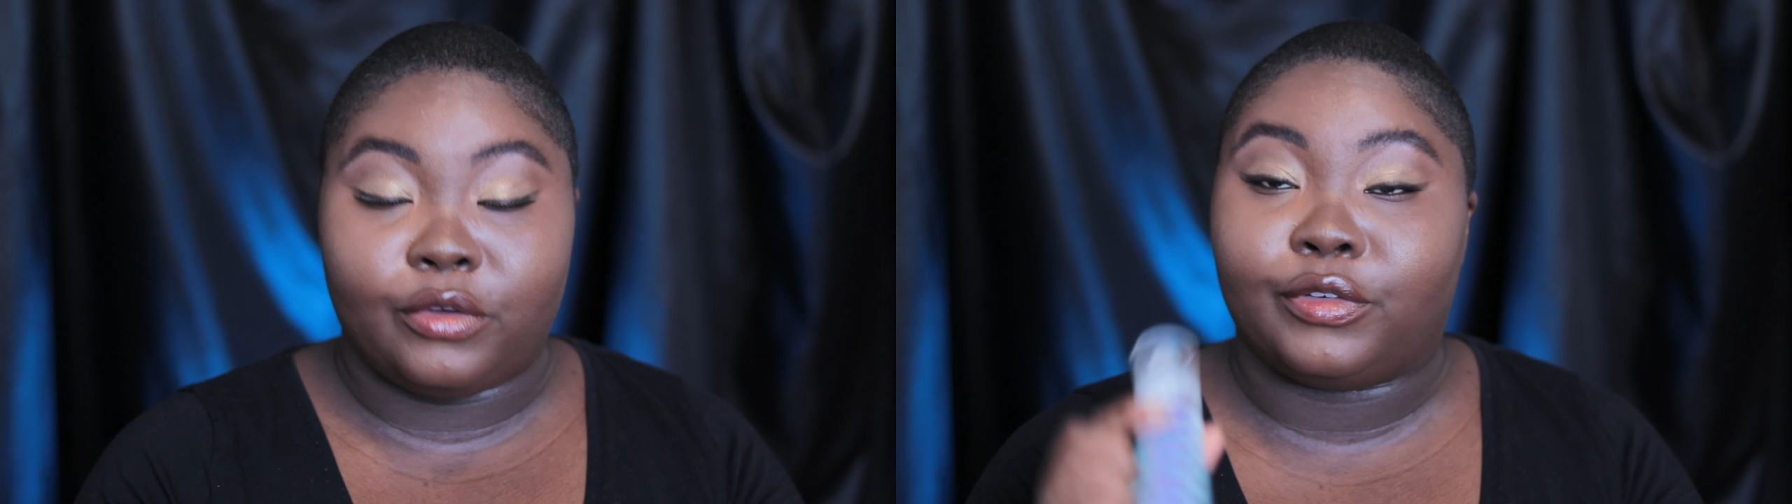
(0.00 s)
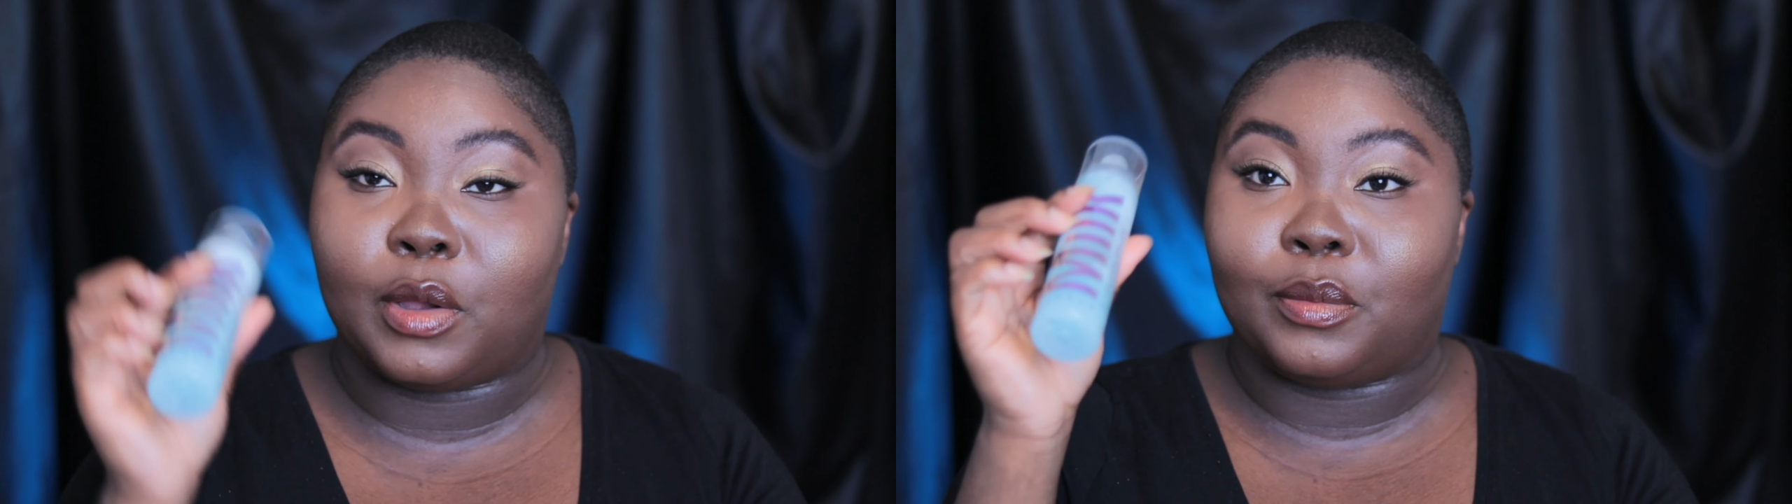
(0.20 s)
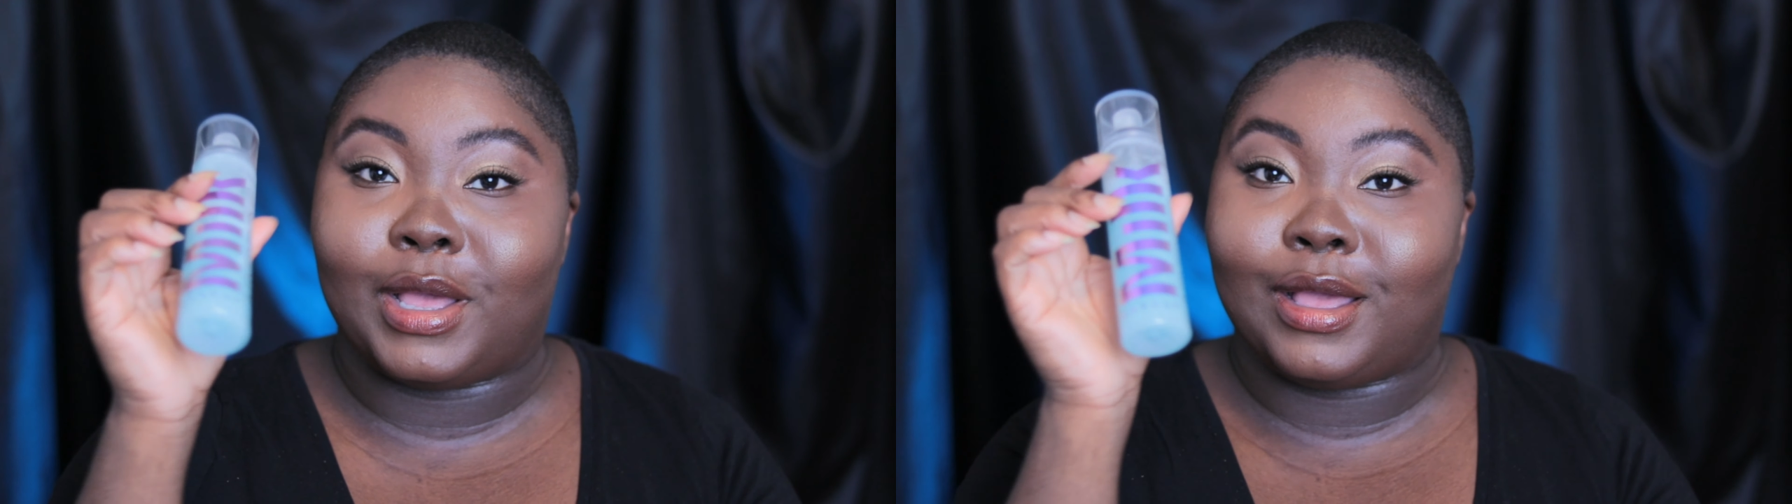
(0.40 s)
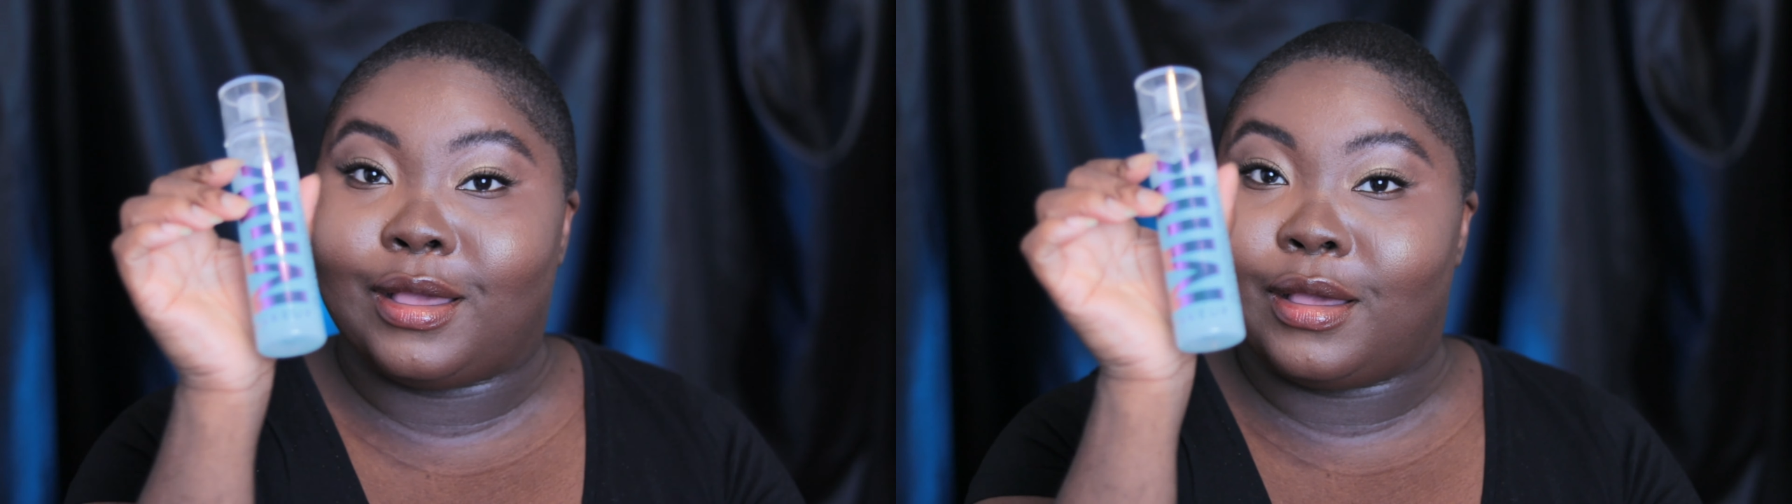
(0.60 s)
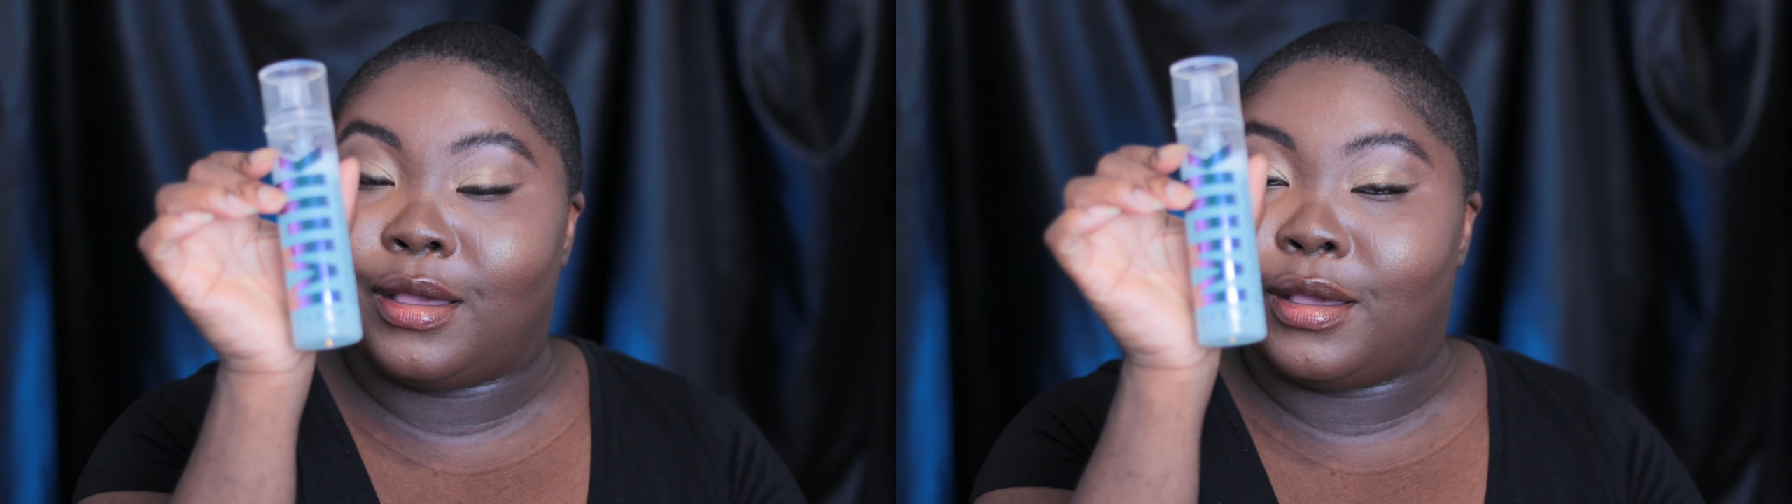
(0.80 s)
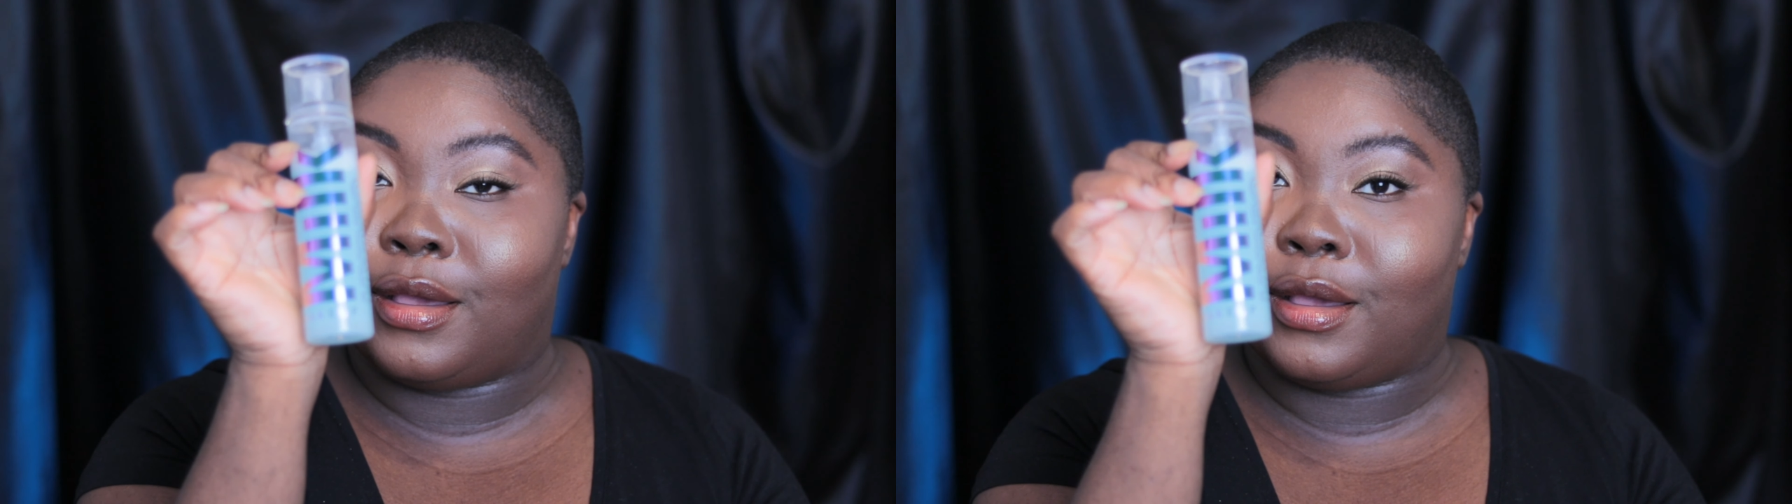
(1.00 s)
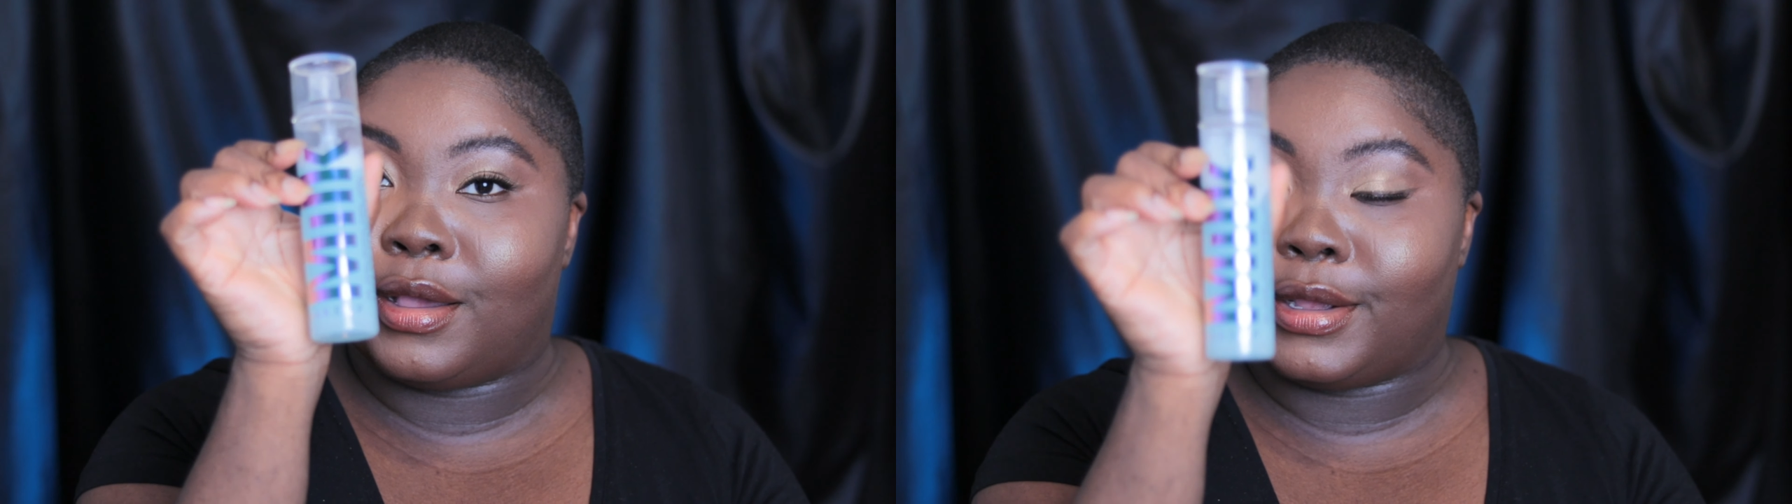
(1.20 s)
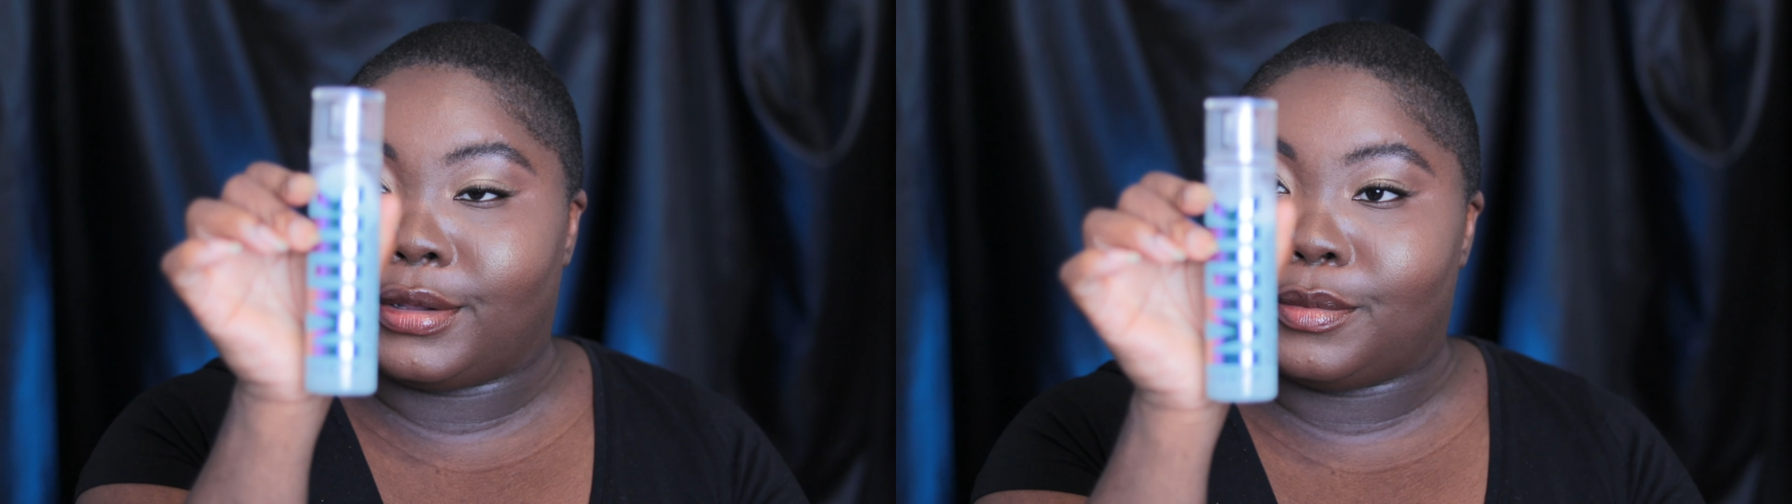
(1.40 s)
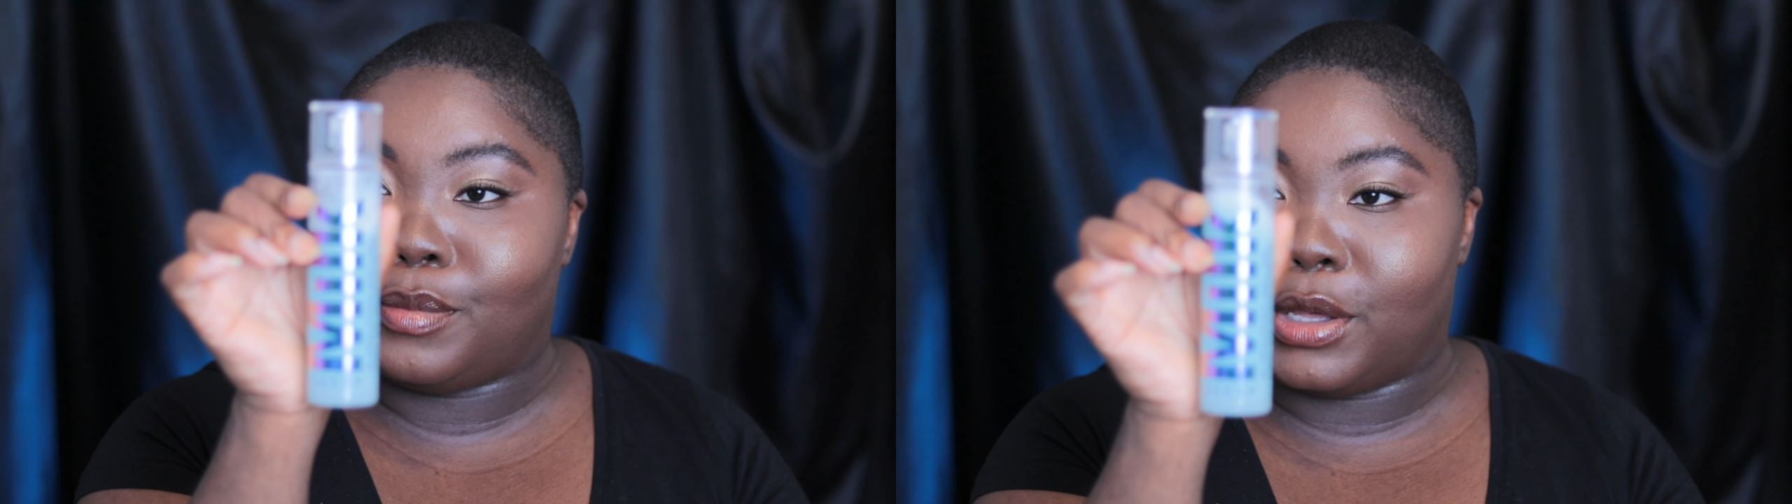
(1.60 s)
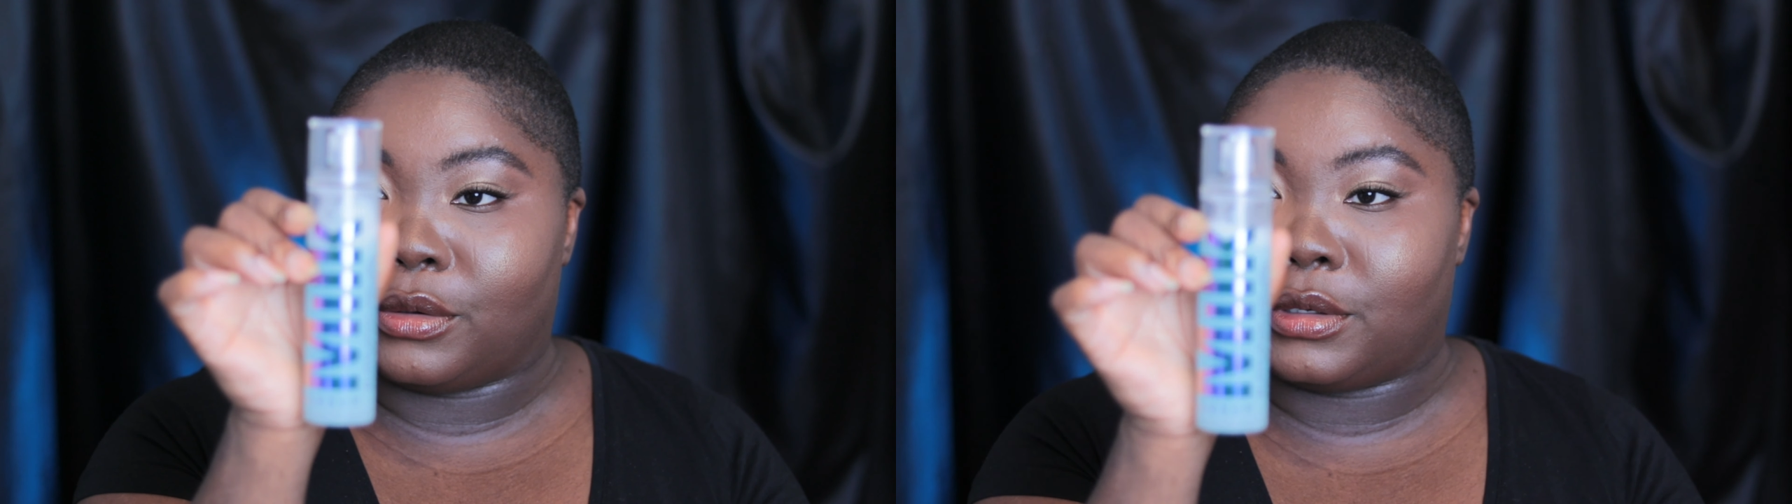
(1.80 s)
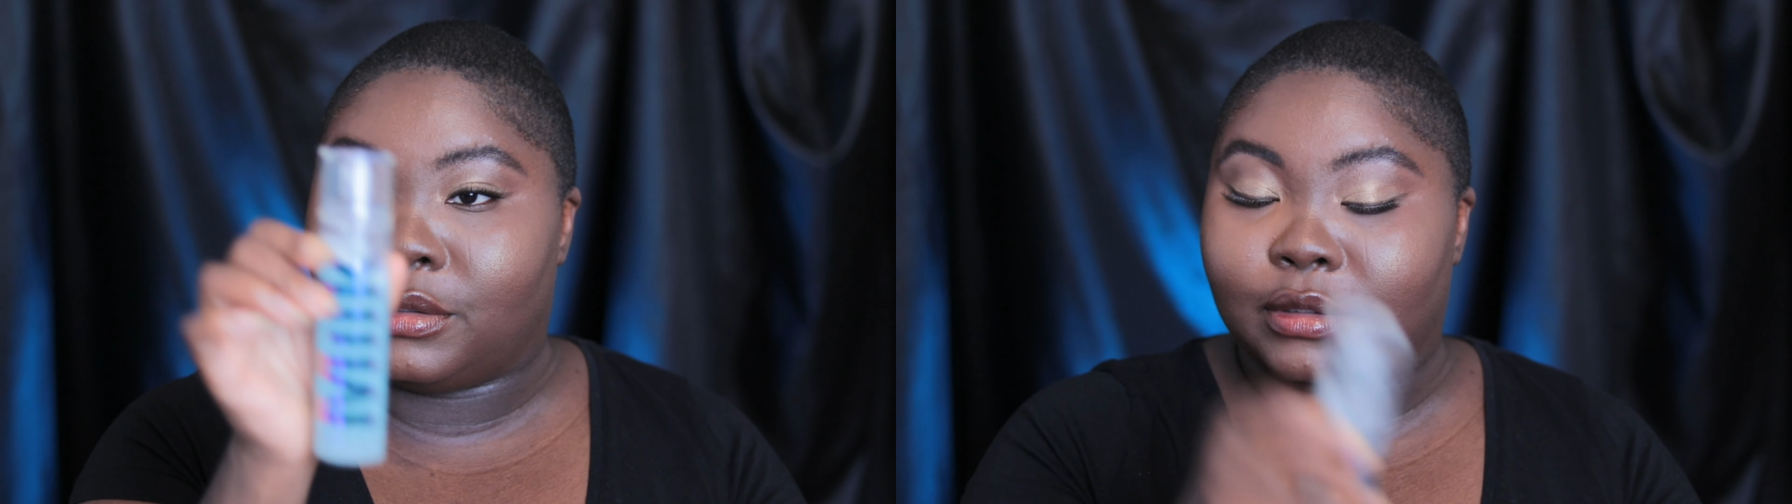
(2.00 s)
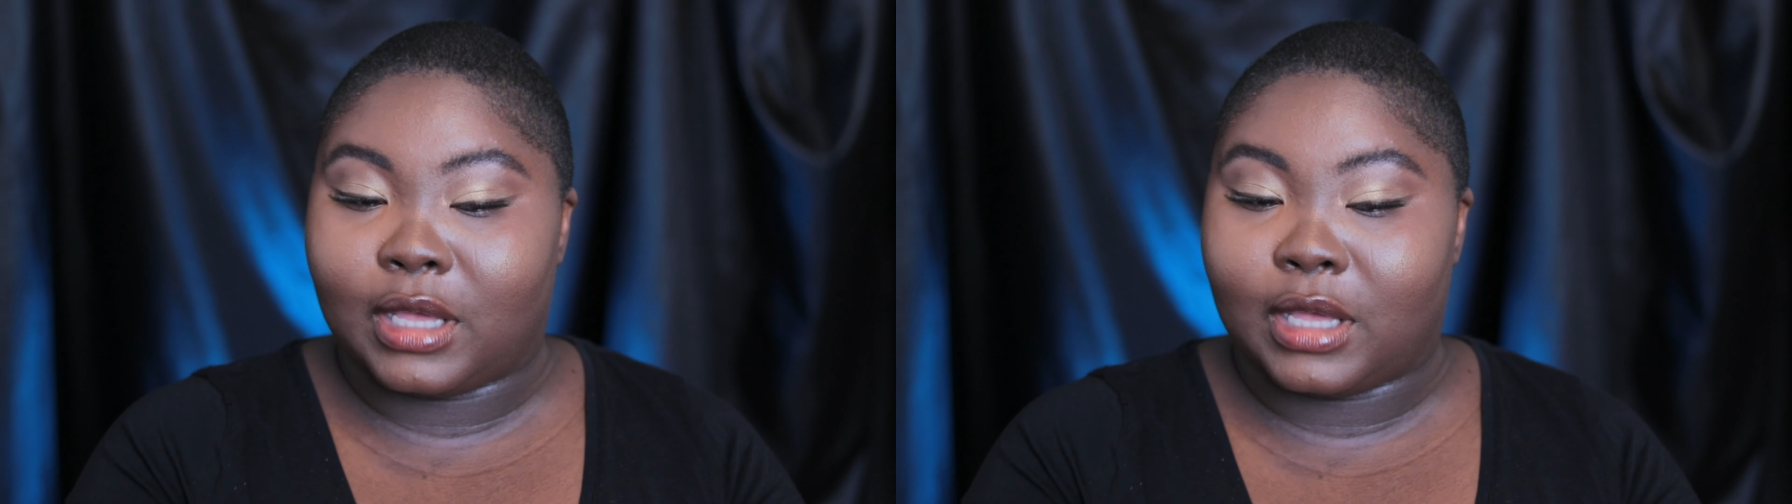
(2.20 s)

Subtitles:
from Milk.